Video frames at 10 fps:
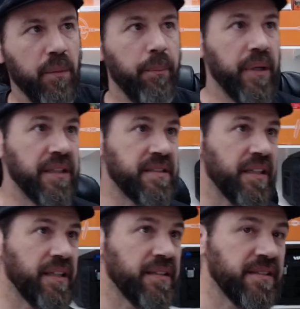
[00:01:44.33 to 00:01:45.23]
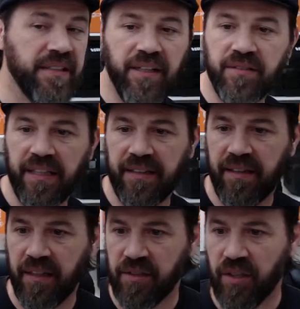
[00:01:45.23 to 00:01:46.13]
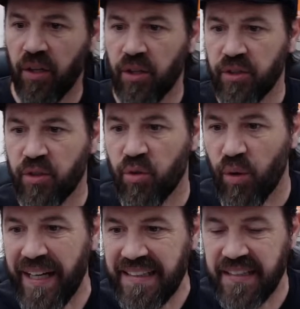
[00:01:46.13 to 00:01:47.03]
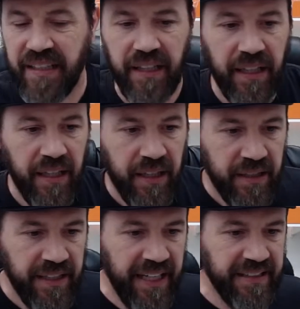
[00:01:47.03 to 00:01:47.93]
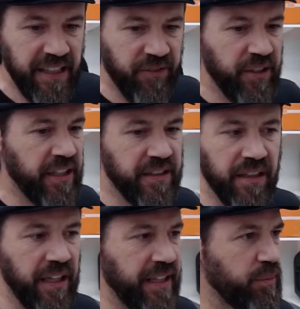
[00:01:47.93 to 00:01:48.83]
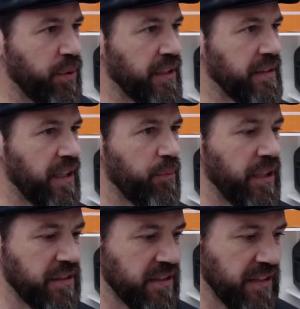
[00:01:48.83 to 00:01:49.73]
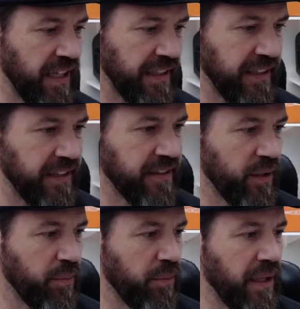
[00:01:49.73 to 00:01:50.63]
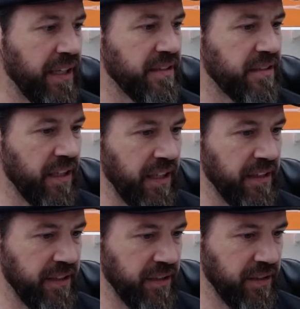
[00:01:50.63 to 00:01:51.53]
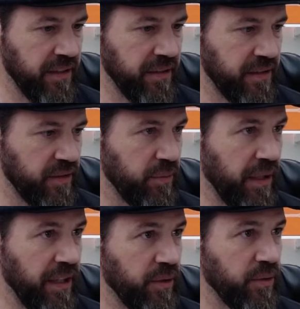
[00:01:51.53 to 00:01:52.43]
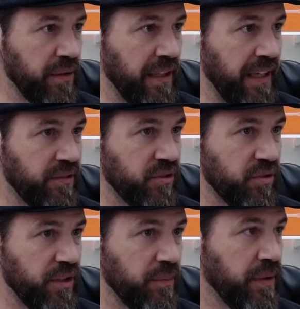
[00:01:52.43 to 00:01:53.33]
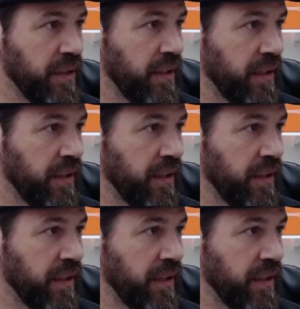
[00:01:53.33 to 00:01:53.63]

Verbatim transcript: But uh, sounds like things are great yeah, definitely hit the like button. I'm about to sign in on my side here into my own live stream.